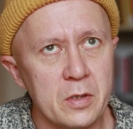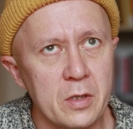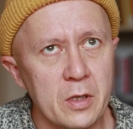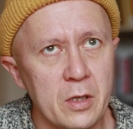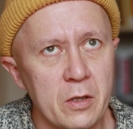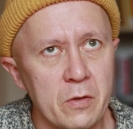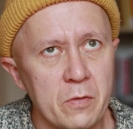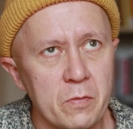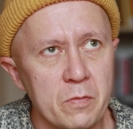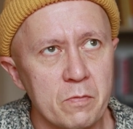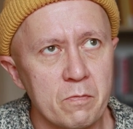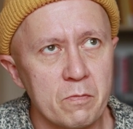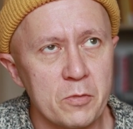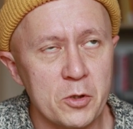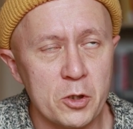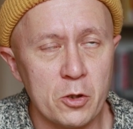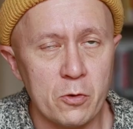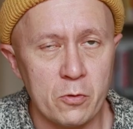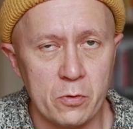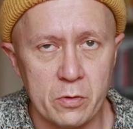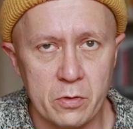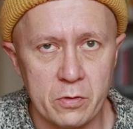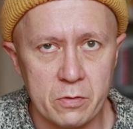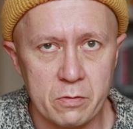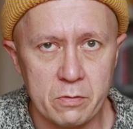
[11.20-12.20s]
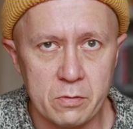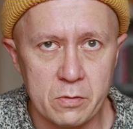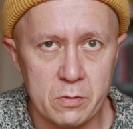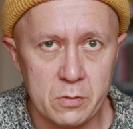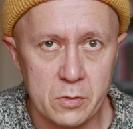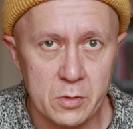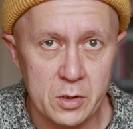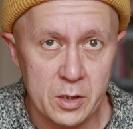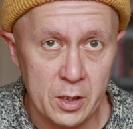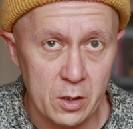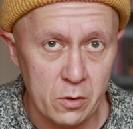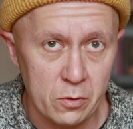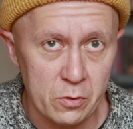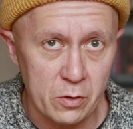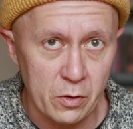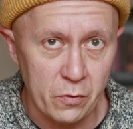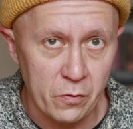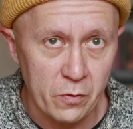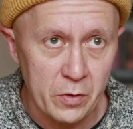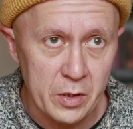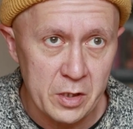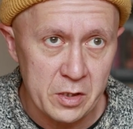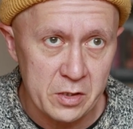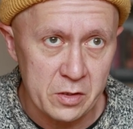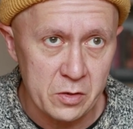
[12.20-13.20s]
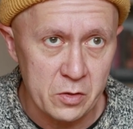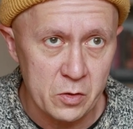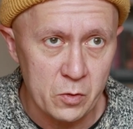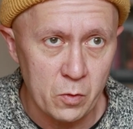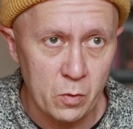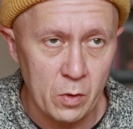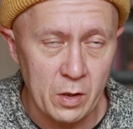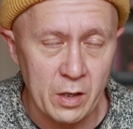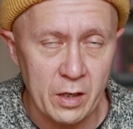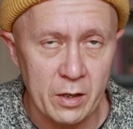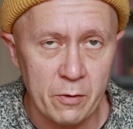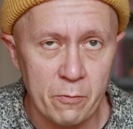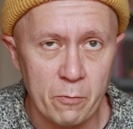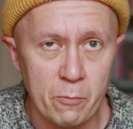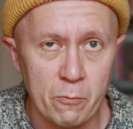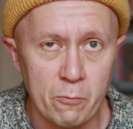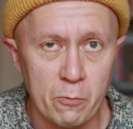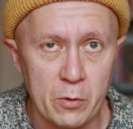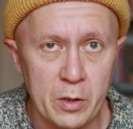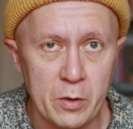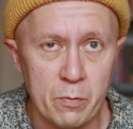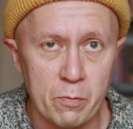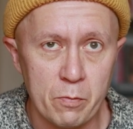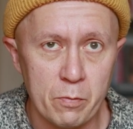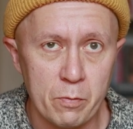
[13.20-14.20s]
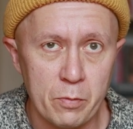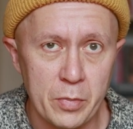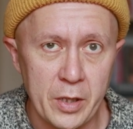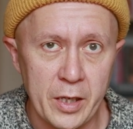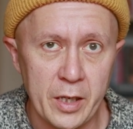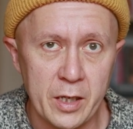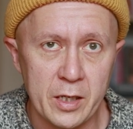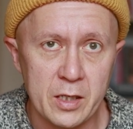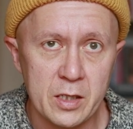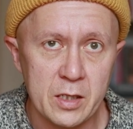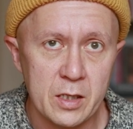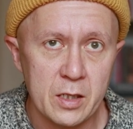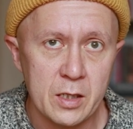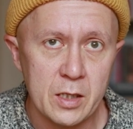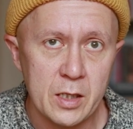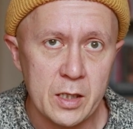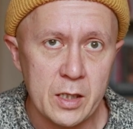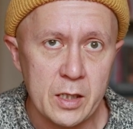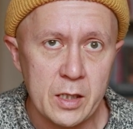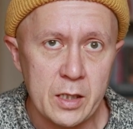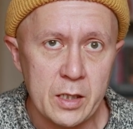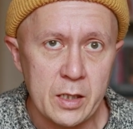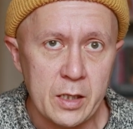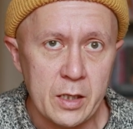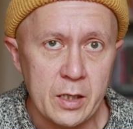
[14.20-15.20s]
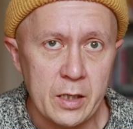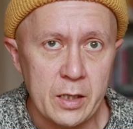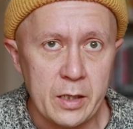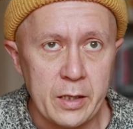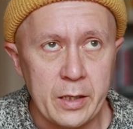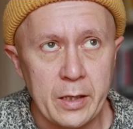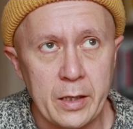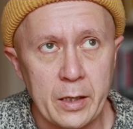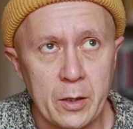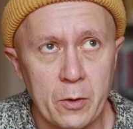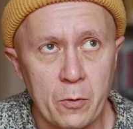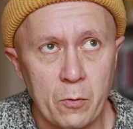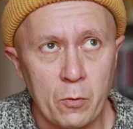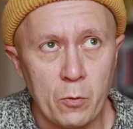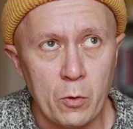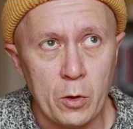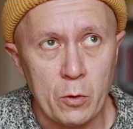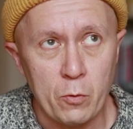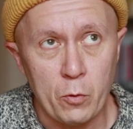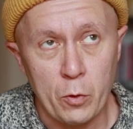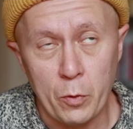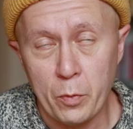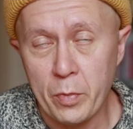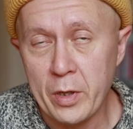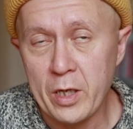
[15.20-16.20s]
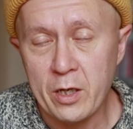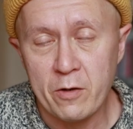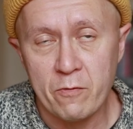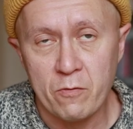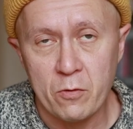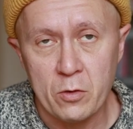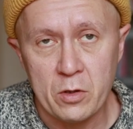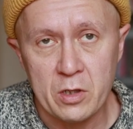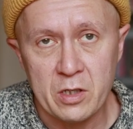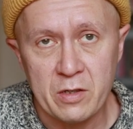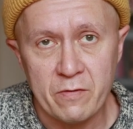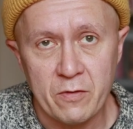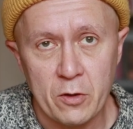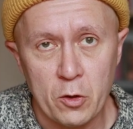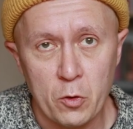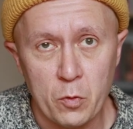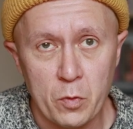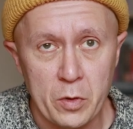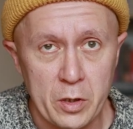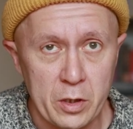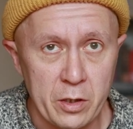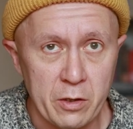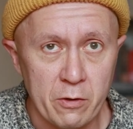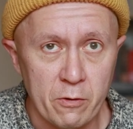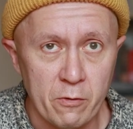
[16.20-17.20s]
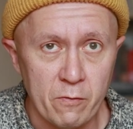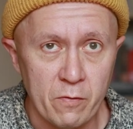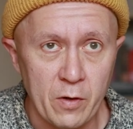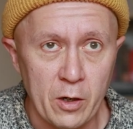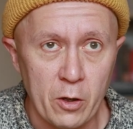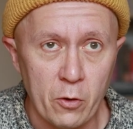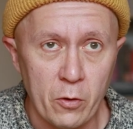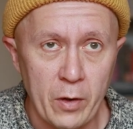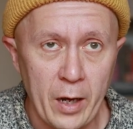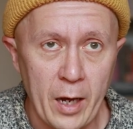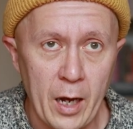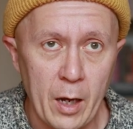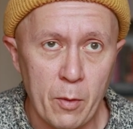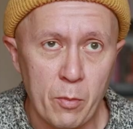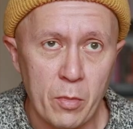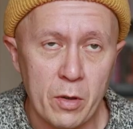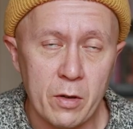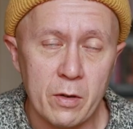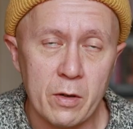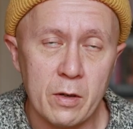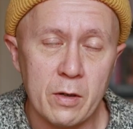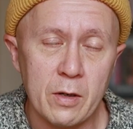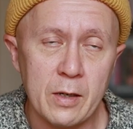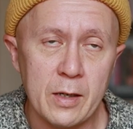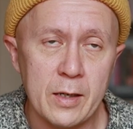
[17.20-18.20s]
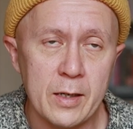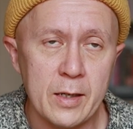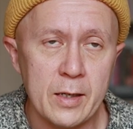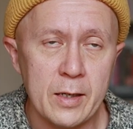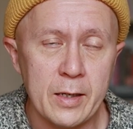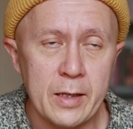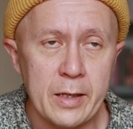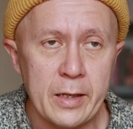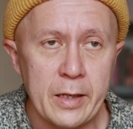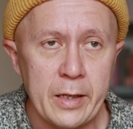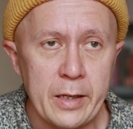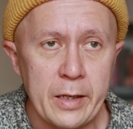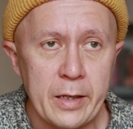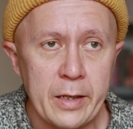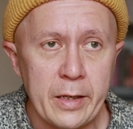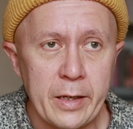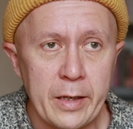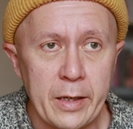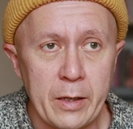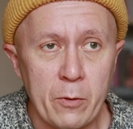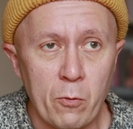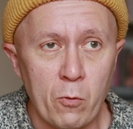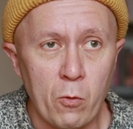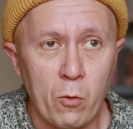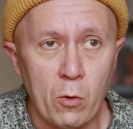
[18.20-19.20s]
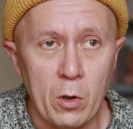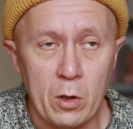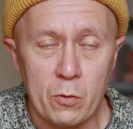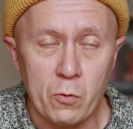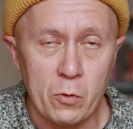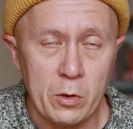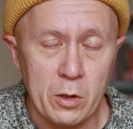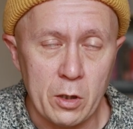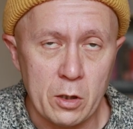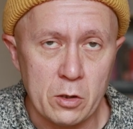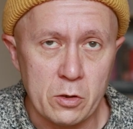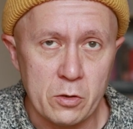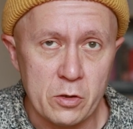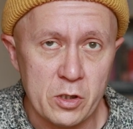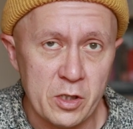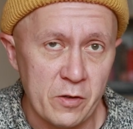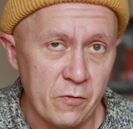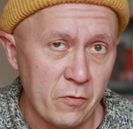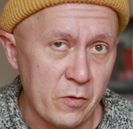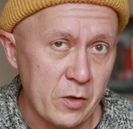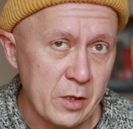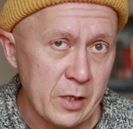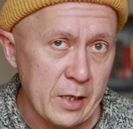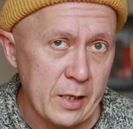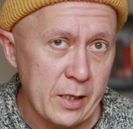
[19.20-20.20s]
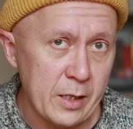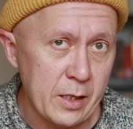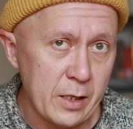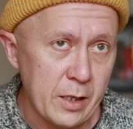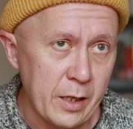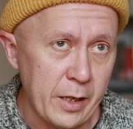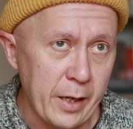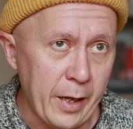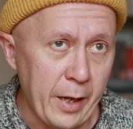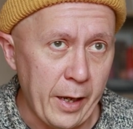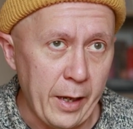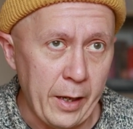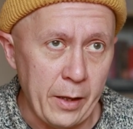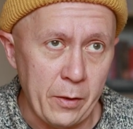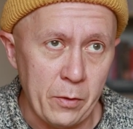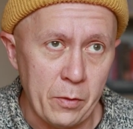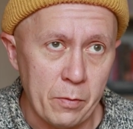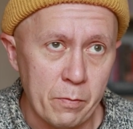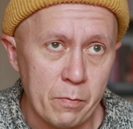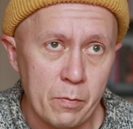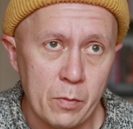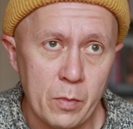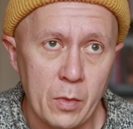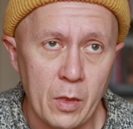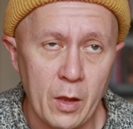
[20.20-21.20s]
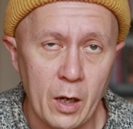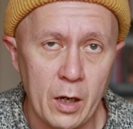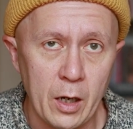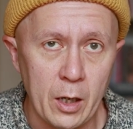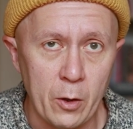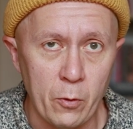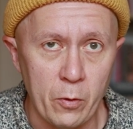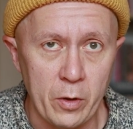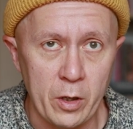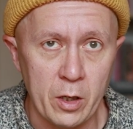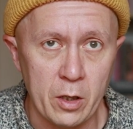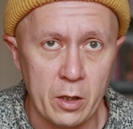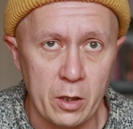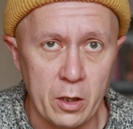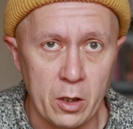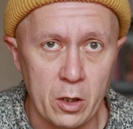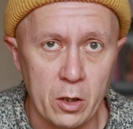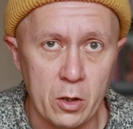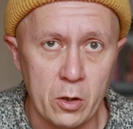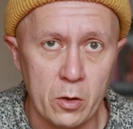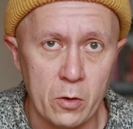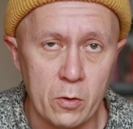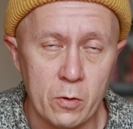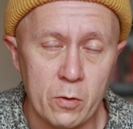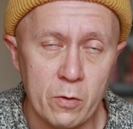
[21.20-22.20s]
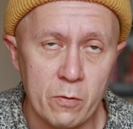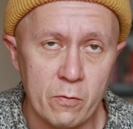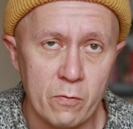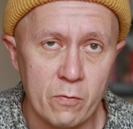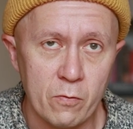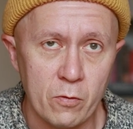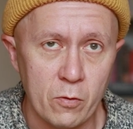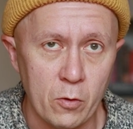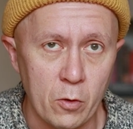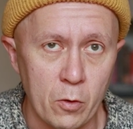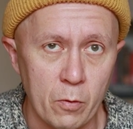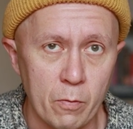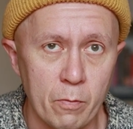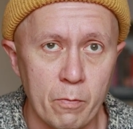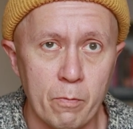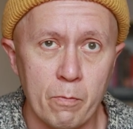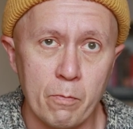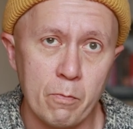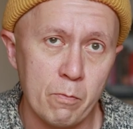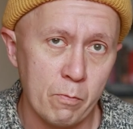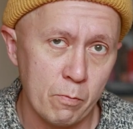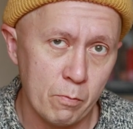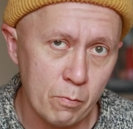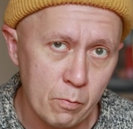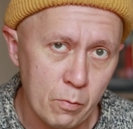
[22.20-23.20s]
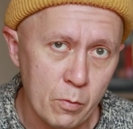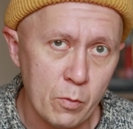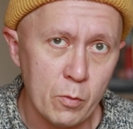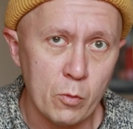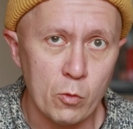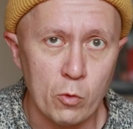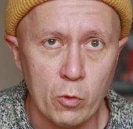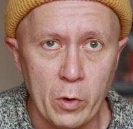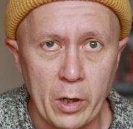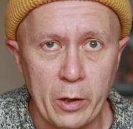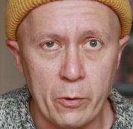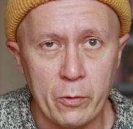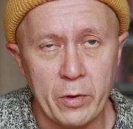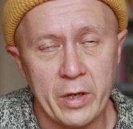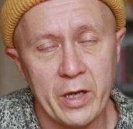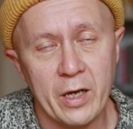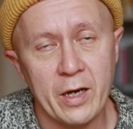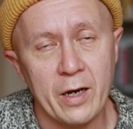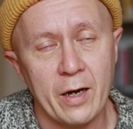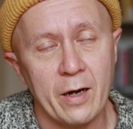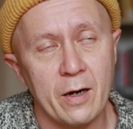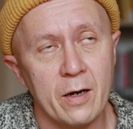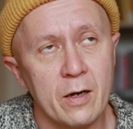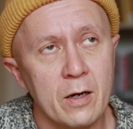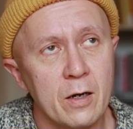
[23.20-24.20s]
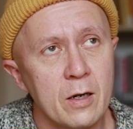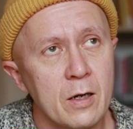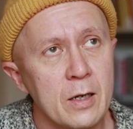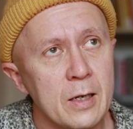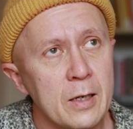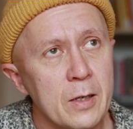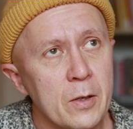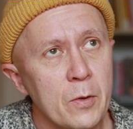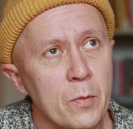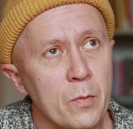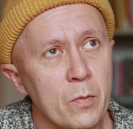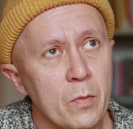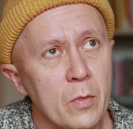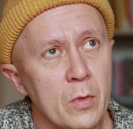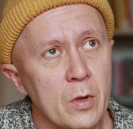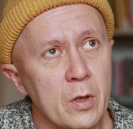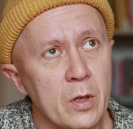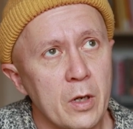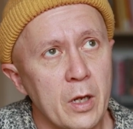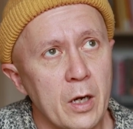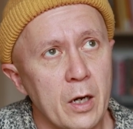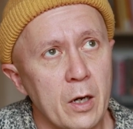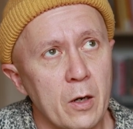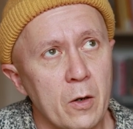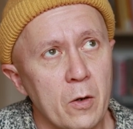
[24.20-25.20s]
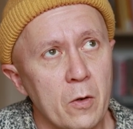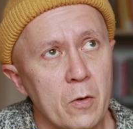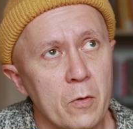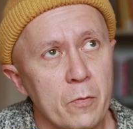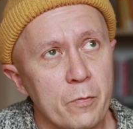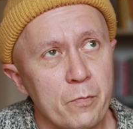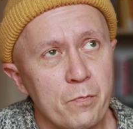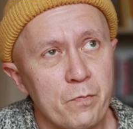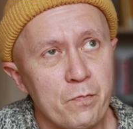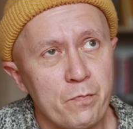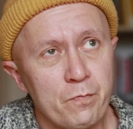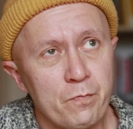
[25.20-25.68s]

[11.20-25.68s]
the reasons why we picked what we picked for the development of our app, what will I do differently, and how we're going to go from where we are. Now,